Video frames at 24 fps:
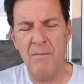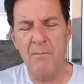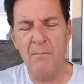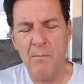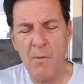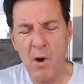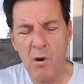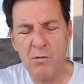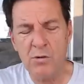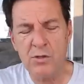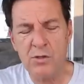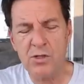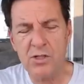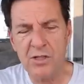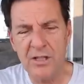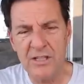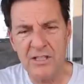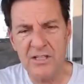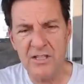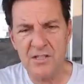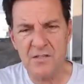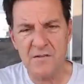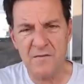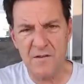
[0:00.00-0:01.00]

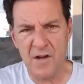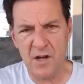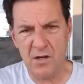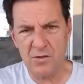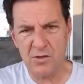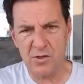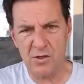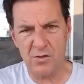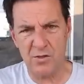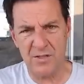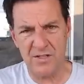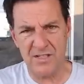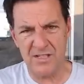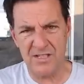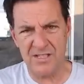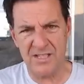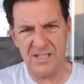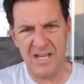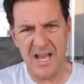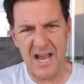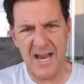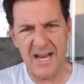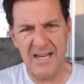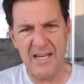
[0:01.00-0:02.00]
emotionally dysfunctional
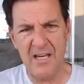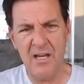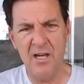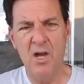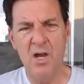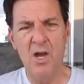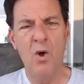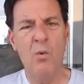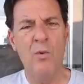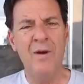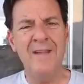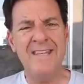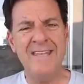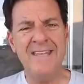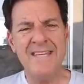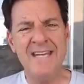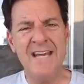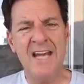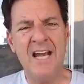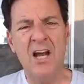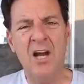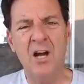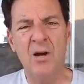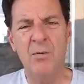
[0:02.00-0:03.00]
society with
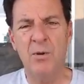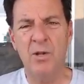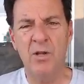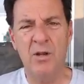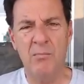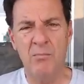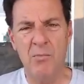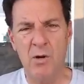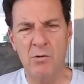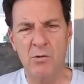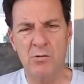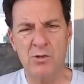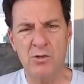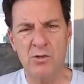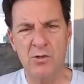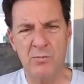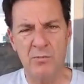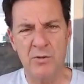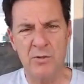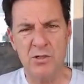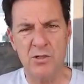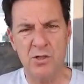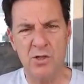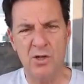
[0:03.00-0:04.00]
terrible emotional
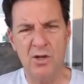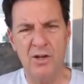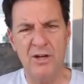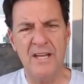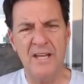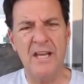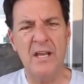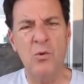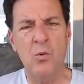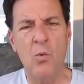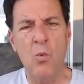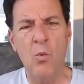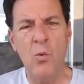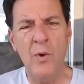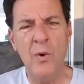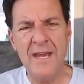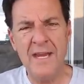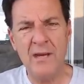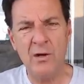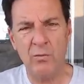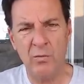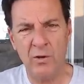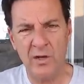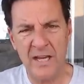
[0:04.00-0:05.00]
maturity and
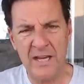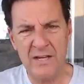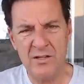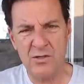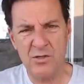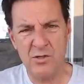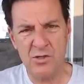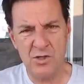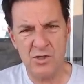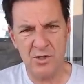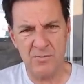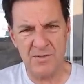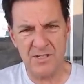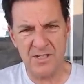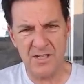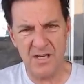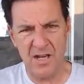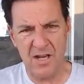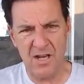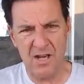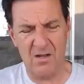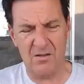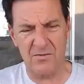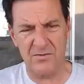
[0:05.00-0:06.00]
weak relationship
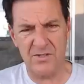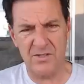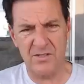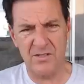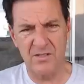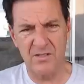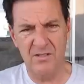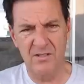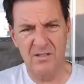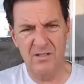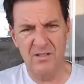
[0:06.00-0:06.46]
skills.